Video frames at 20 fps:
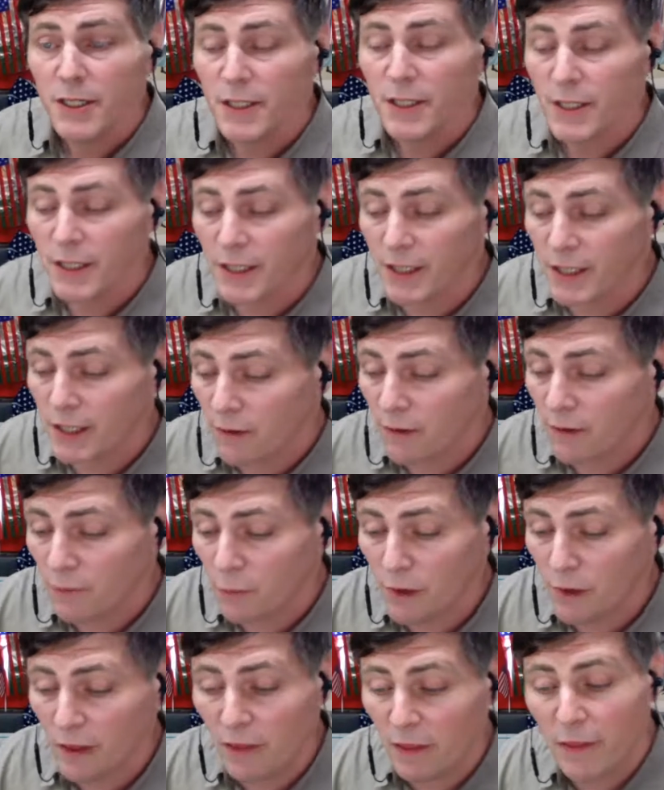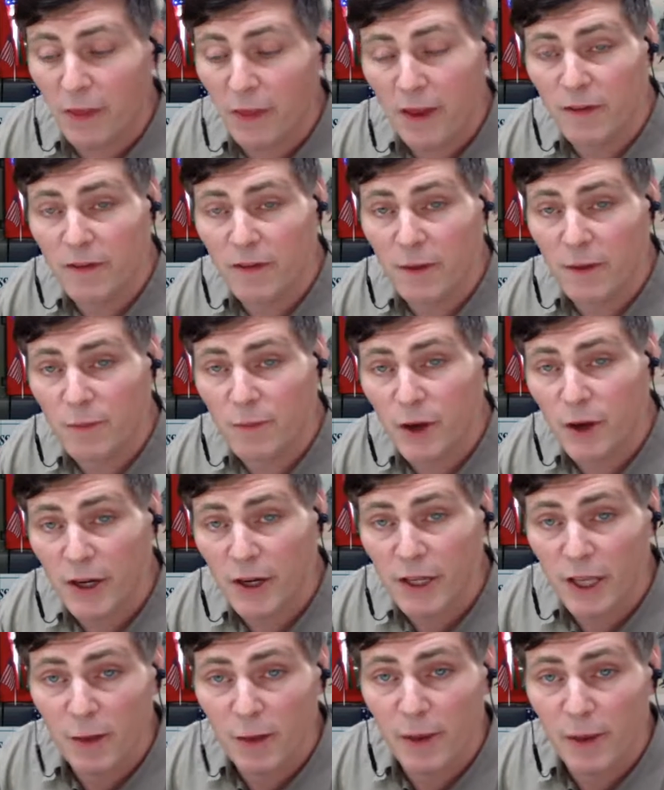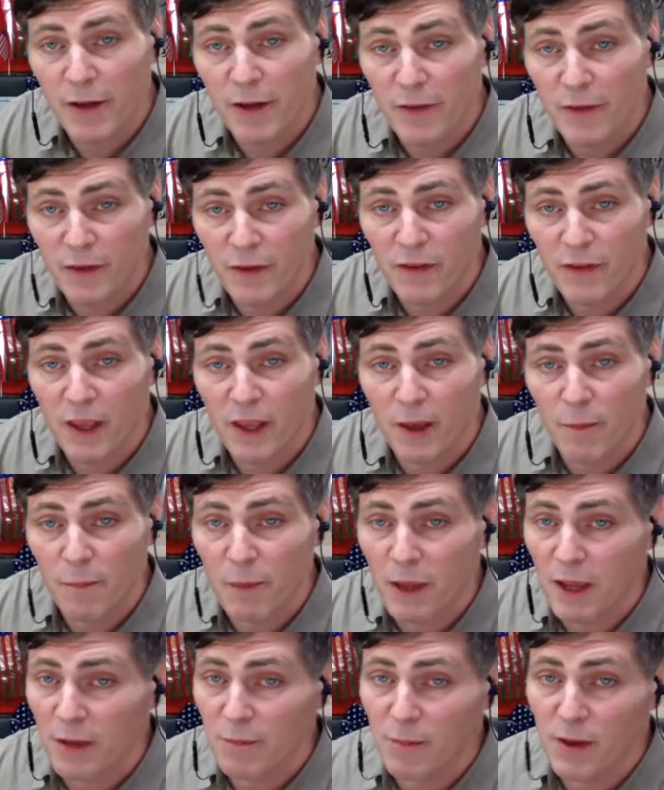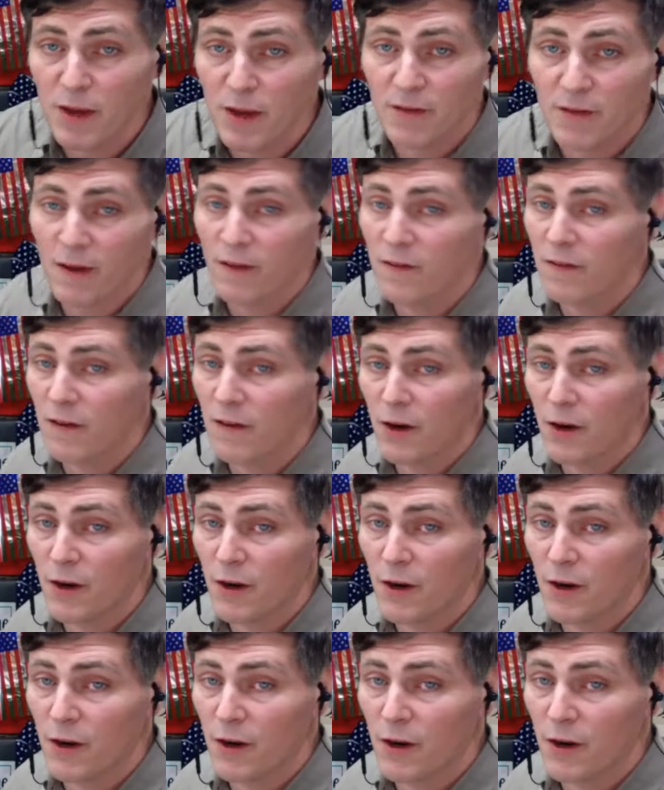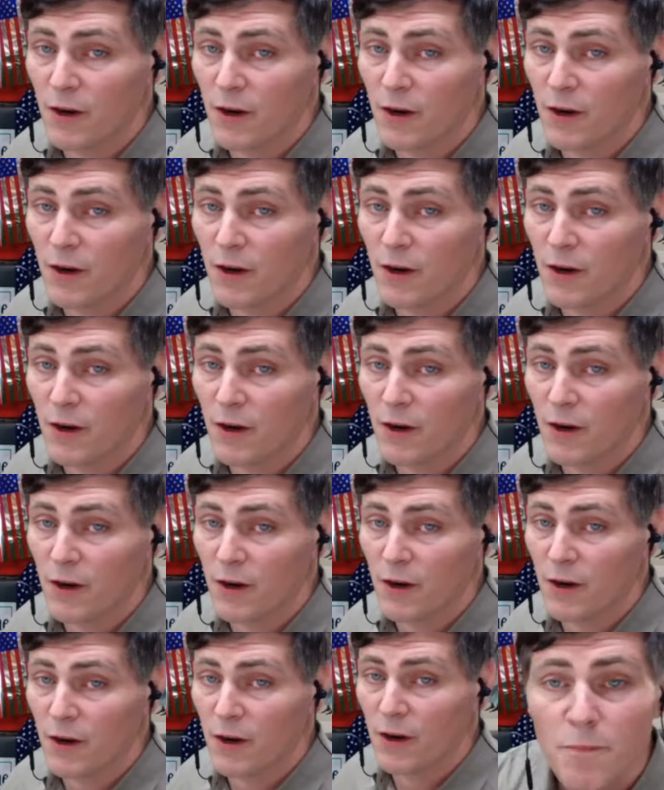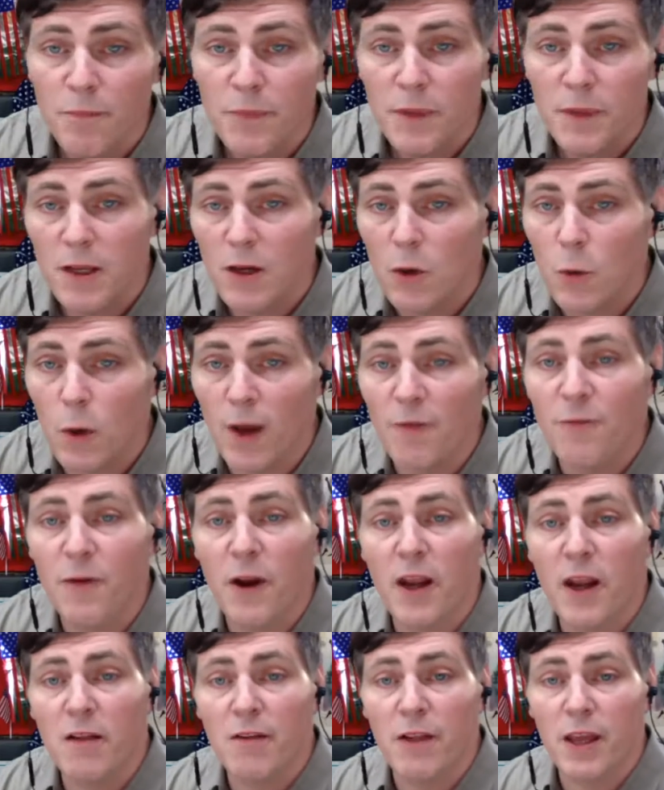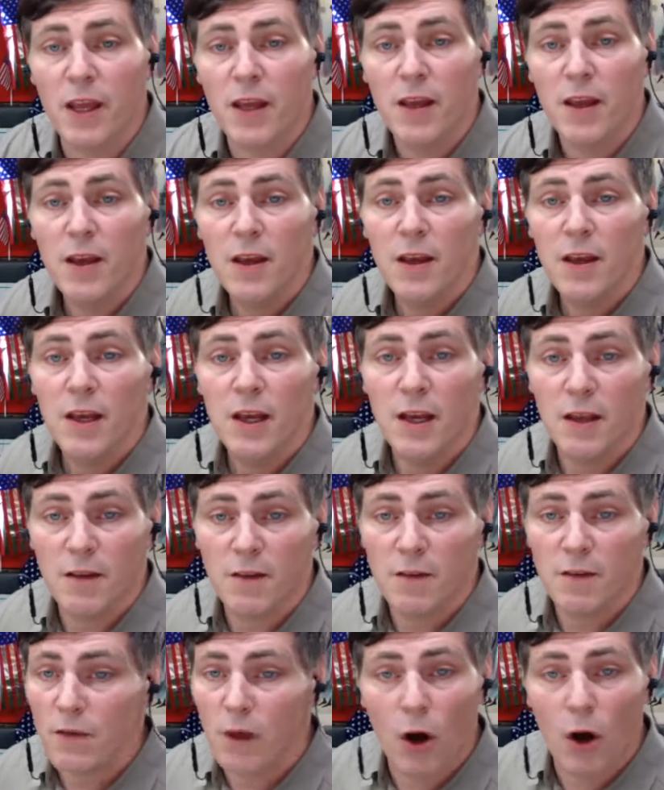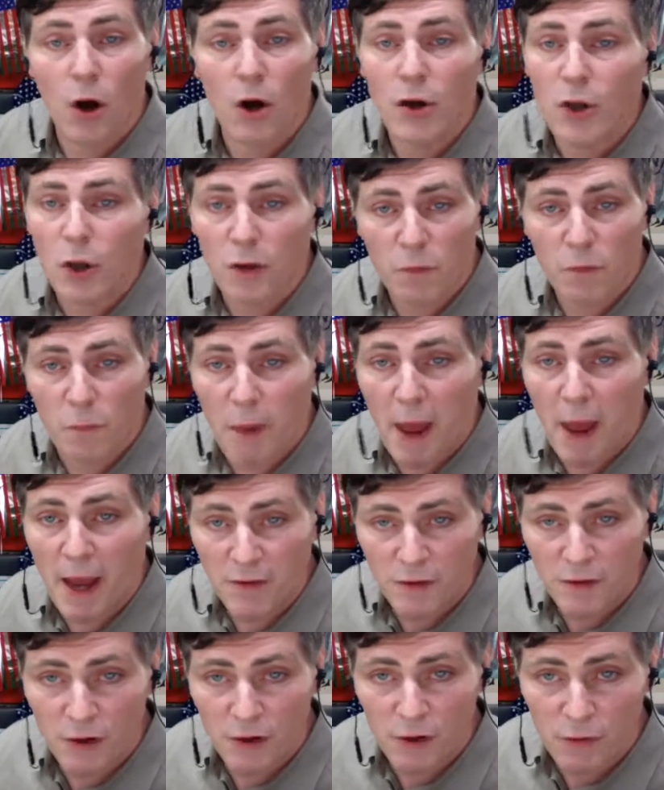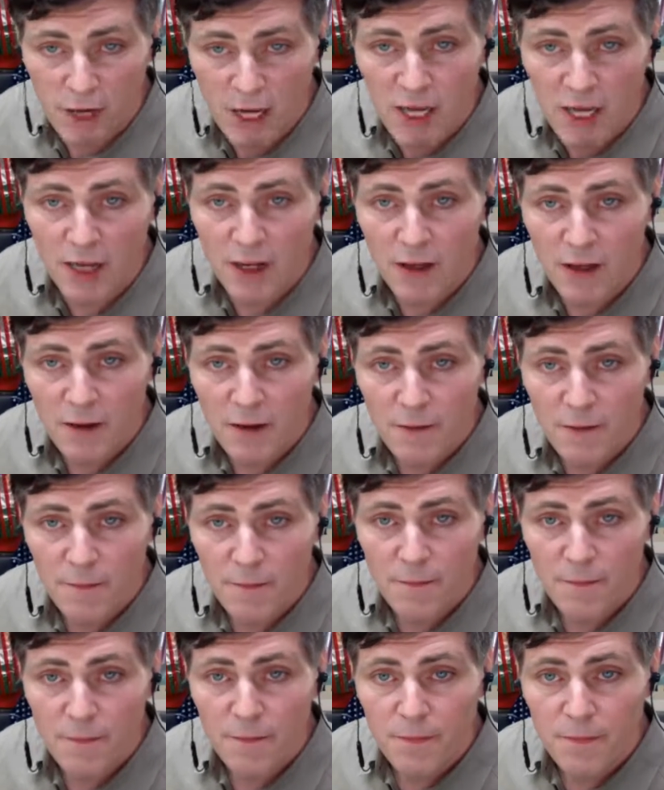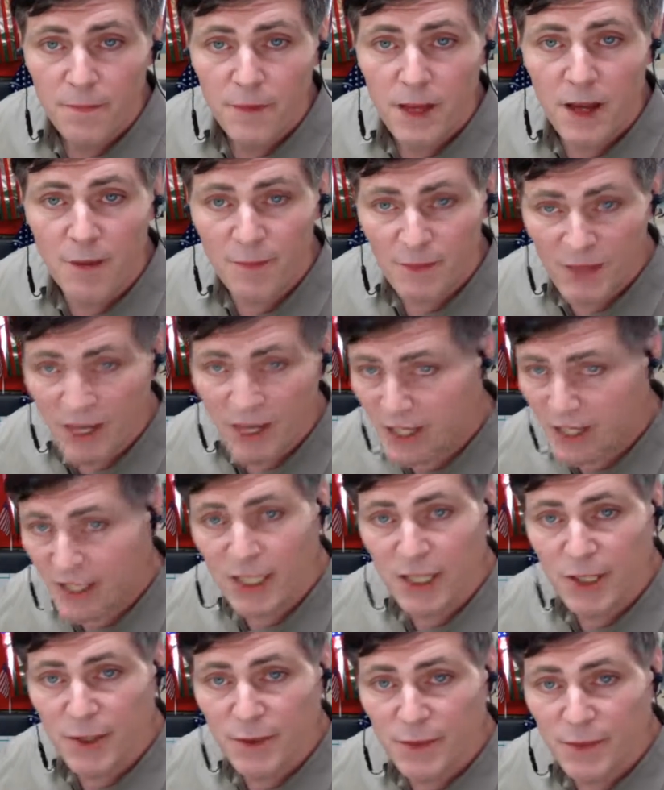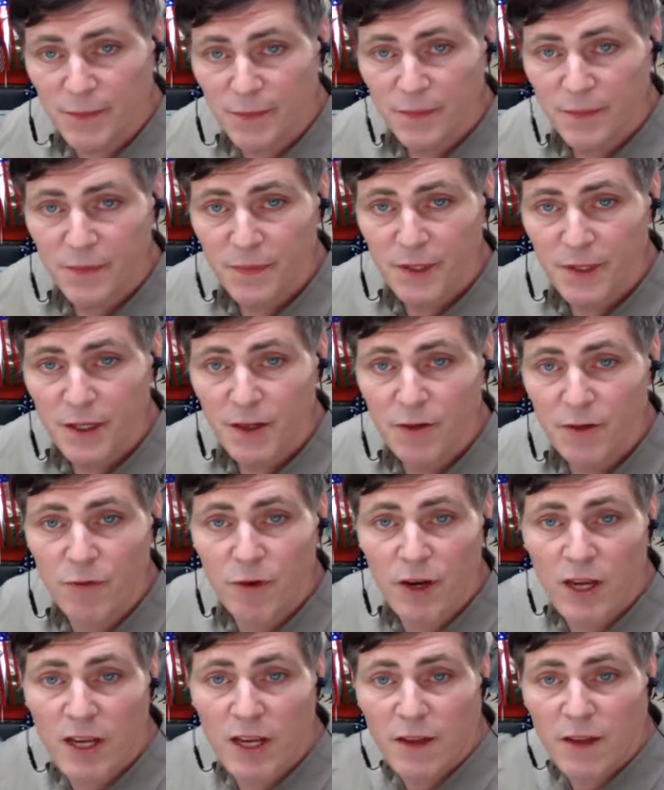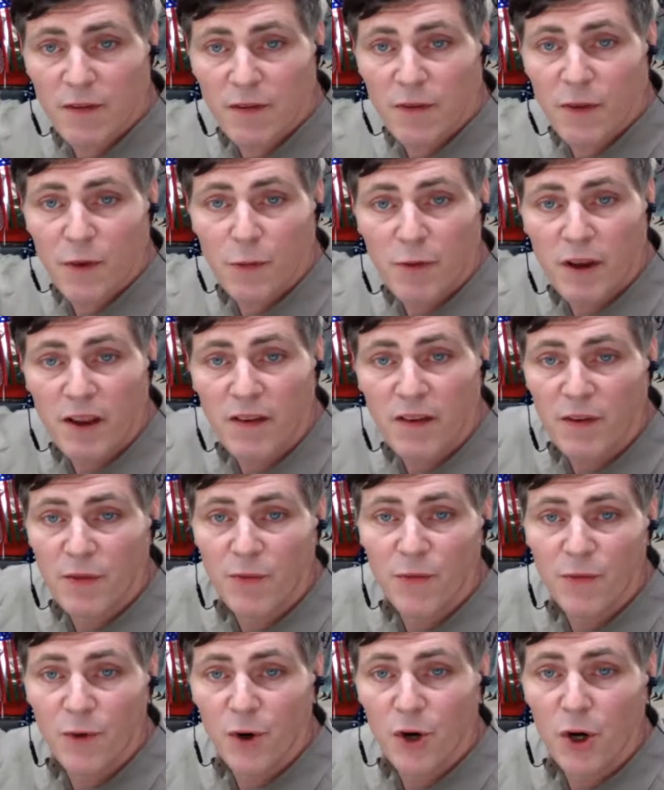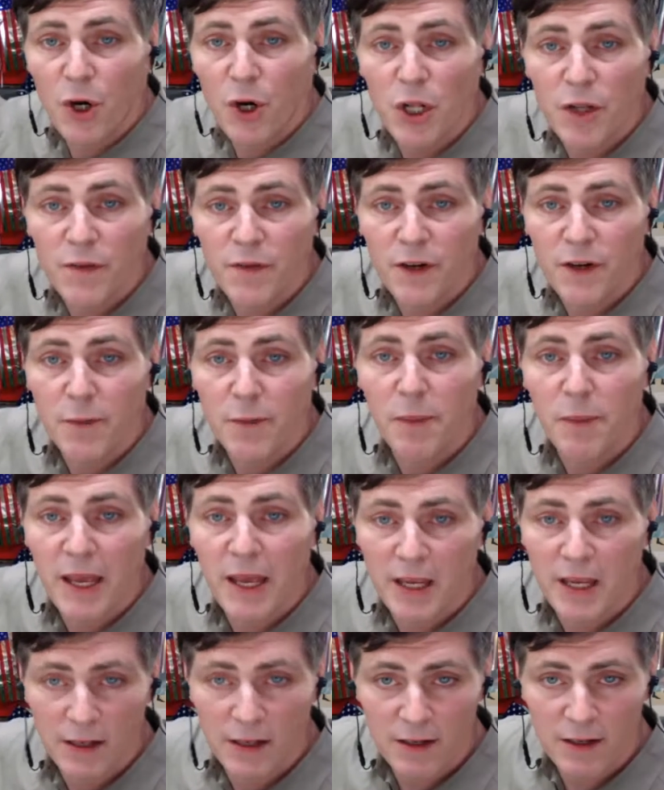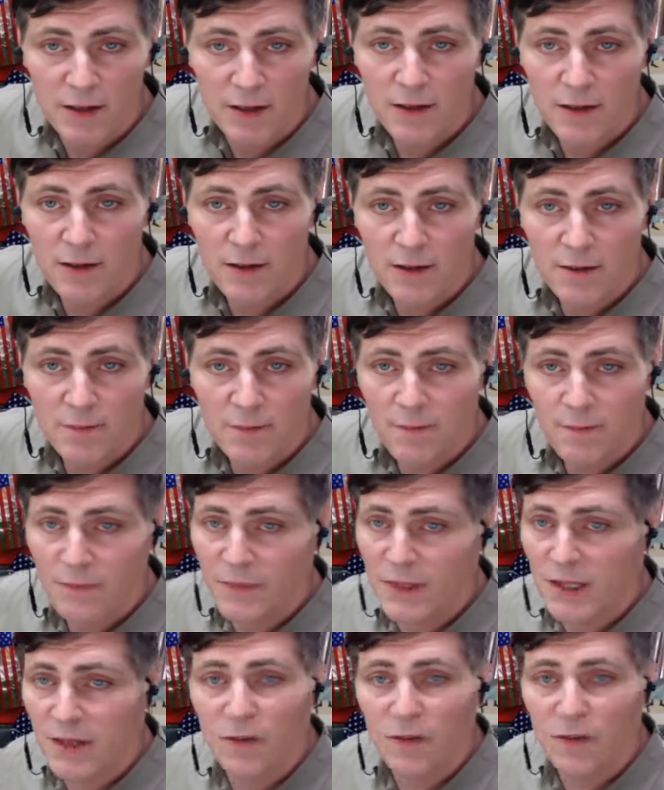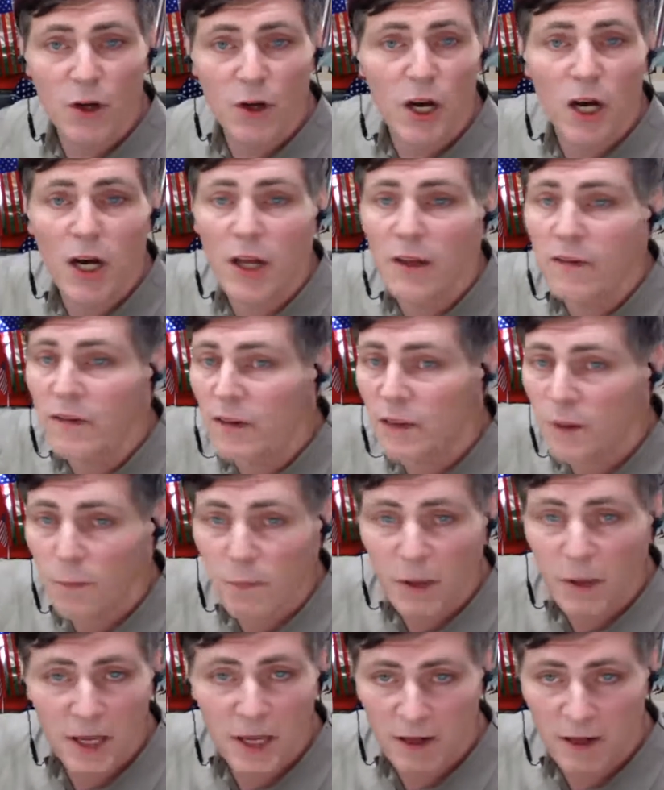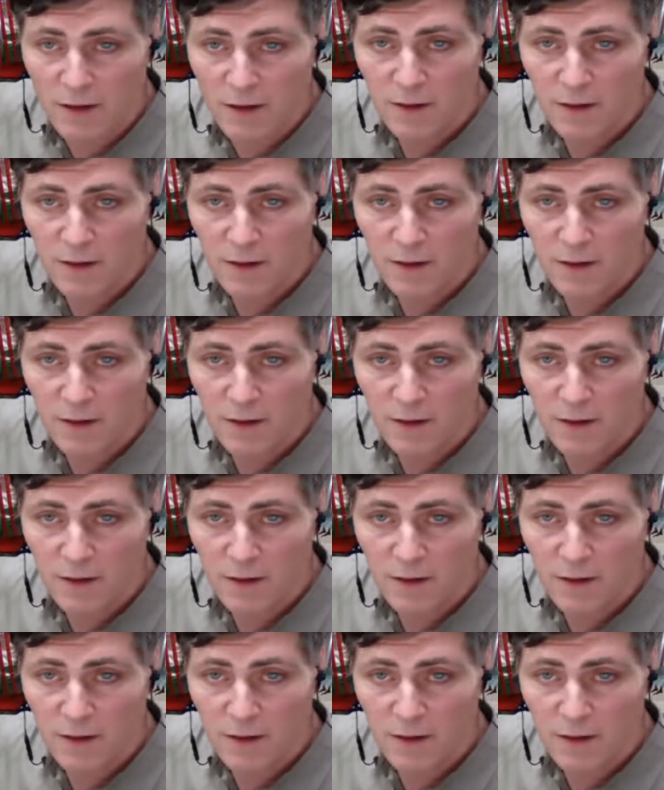And it's one of the things I'm talking about in this campaign, because I see it all over the place. Quite frankly, it all goes back to greed. I'm telling you. Greed is the reason for all of our pain. It's causing the pain.